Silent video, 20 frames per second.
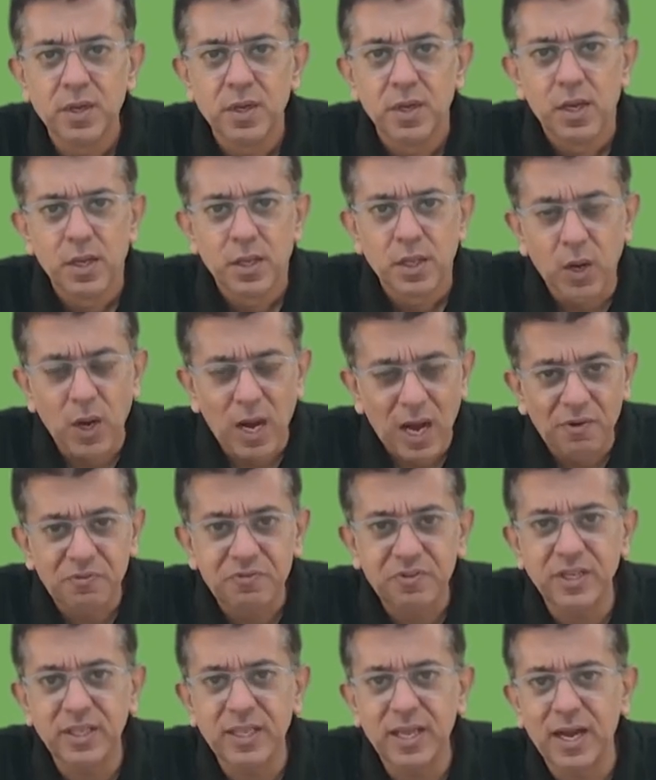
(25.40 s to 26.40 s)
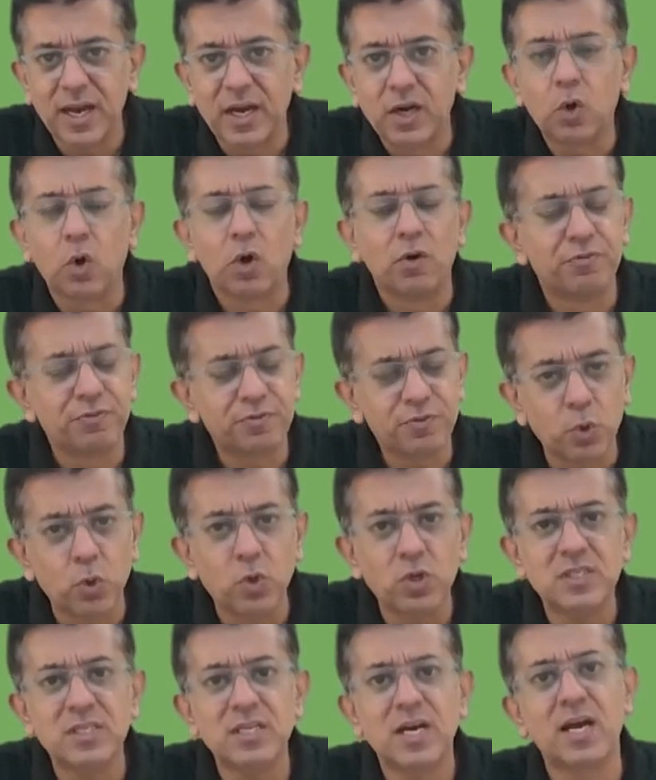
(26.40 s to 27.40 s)
Now after that, of
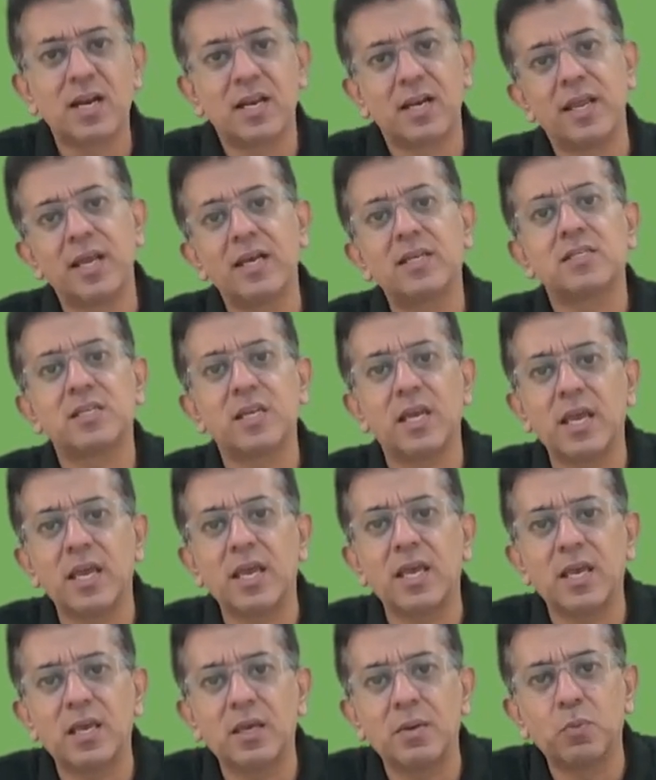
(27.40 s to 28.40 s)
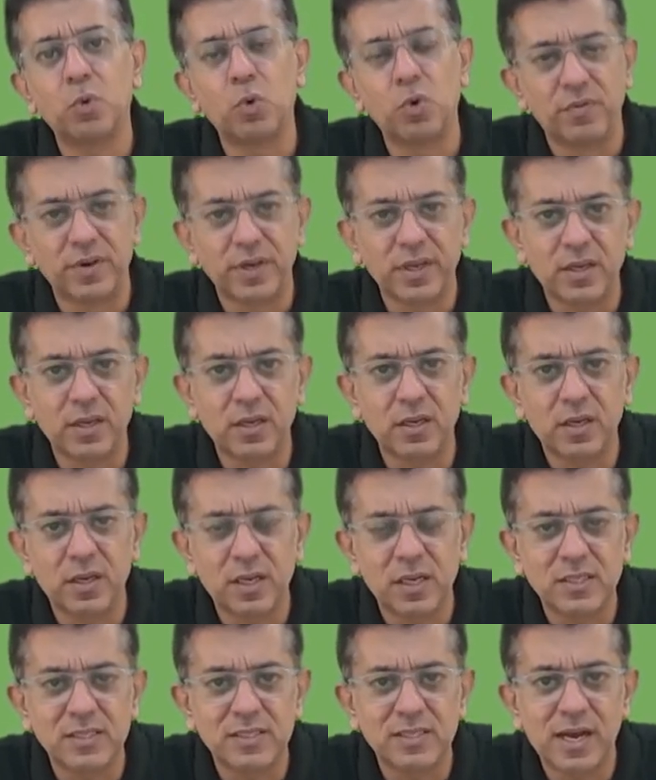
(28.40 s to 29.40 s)
course, our next aim over here
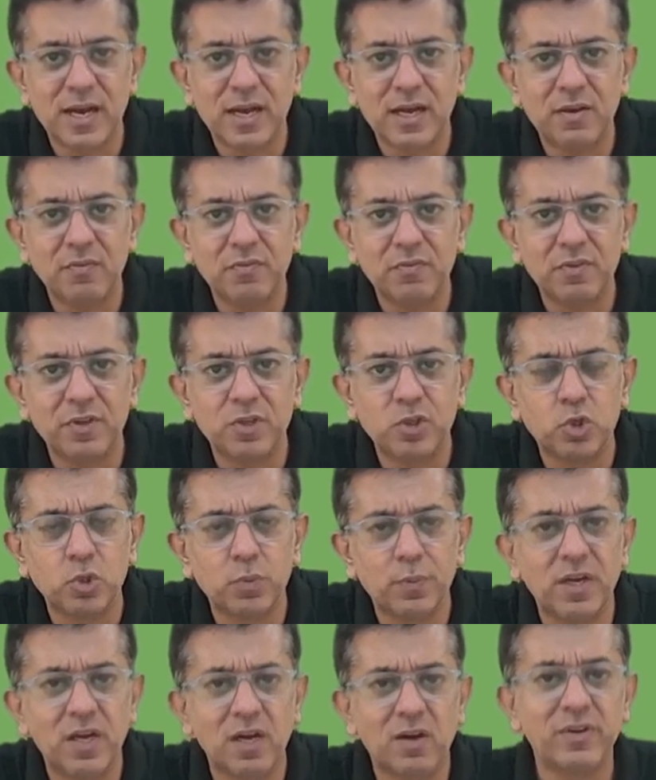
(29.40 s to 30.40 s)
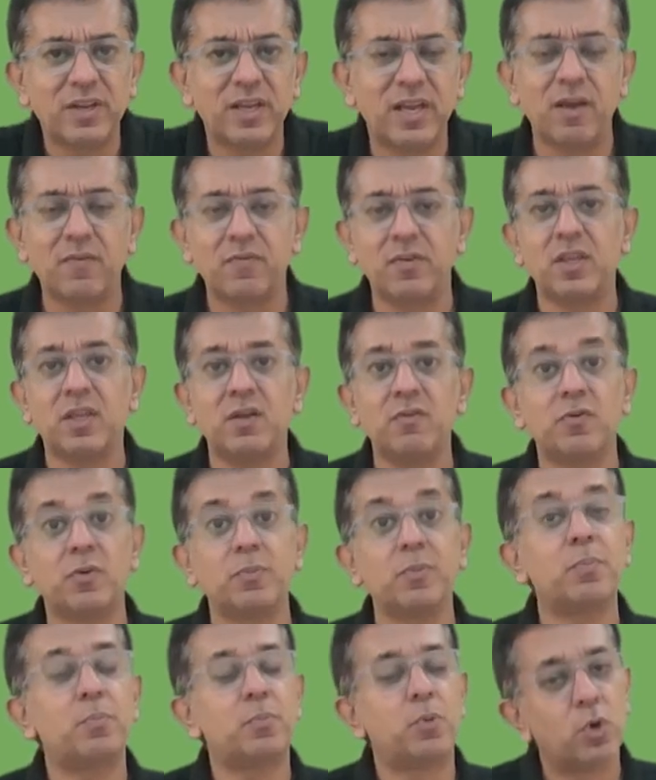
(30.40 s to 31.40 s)
is that we should be covering everything from
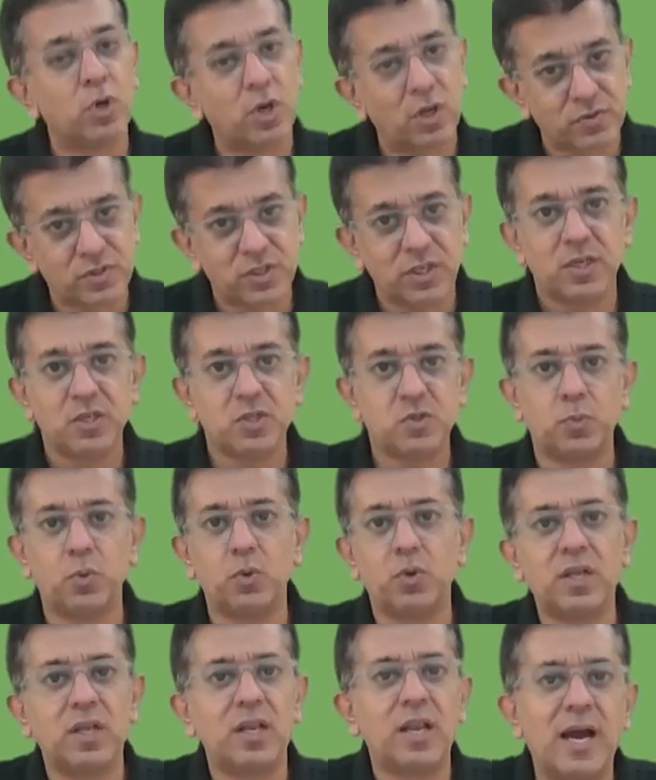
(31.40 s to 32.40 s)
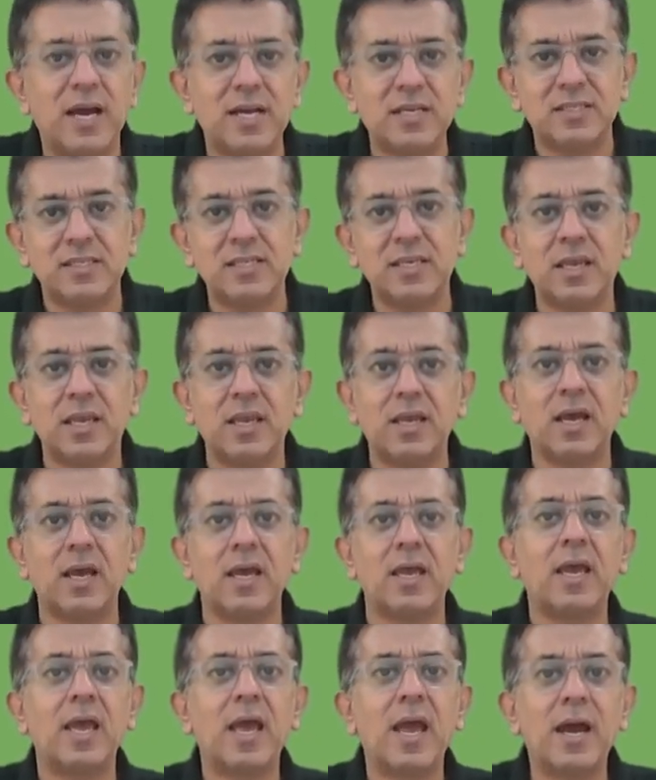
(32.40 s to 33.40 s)
the Board of Studies portal.
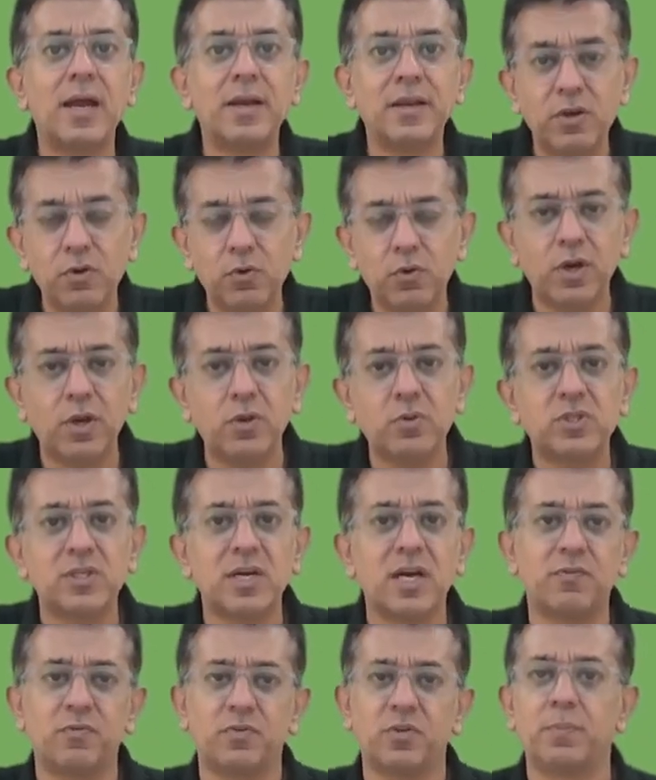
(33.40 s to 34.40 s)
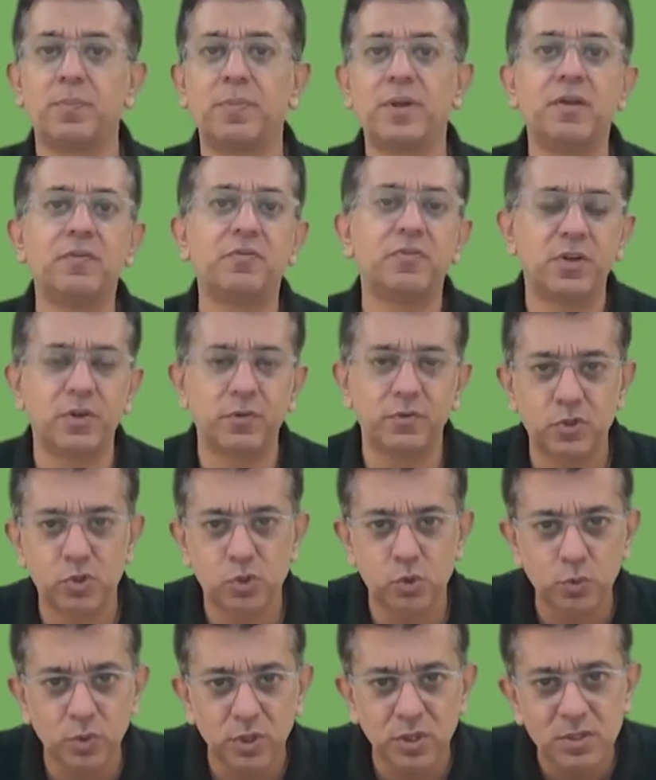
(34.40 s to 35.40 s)
ICAI had introduced that for the benefit of the
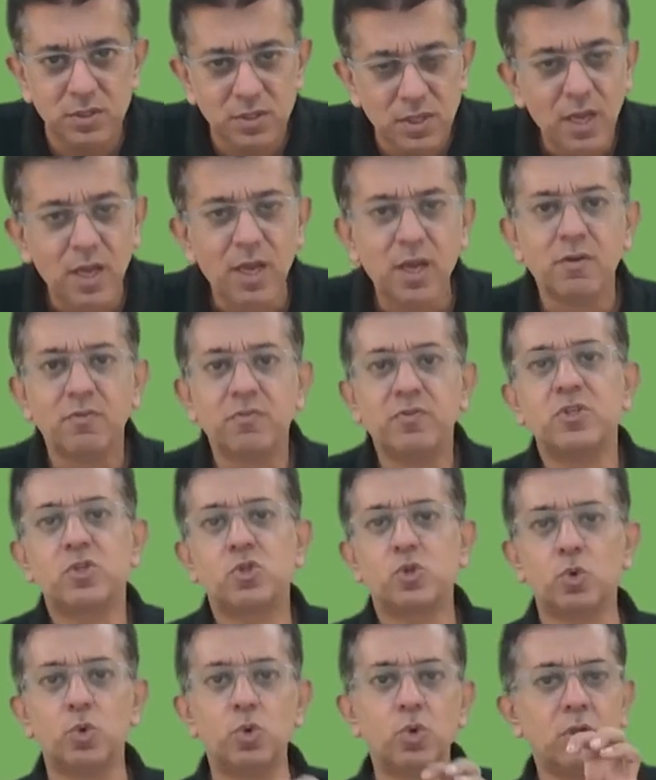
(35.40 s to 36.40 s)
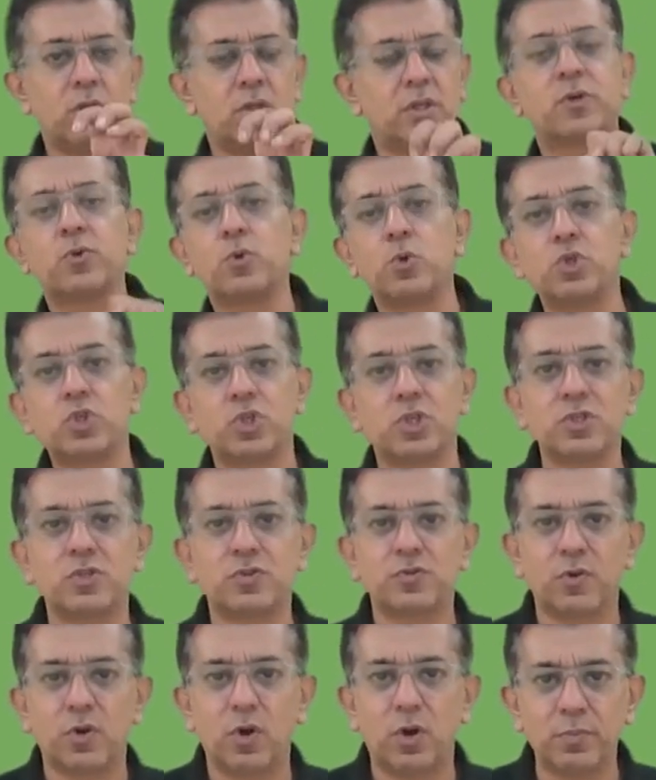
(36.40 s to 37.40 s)
students. We stole the questions
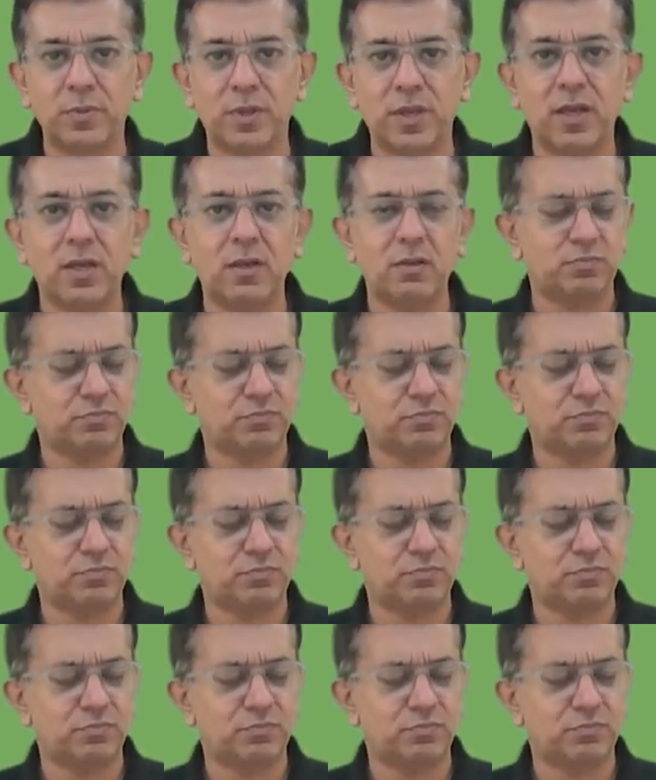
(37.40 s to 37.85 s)
from there.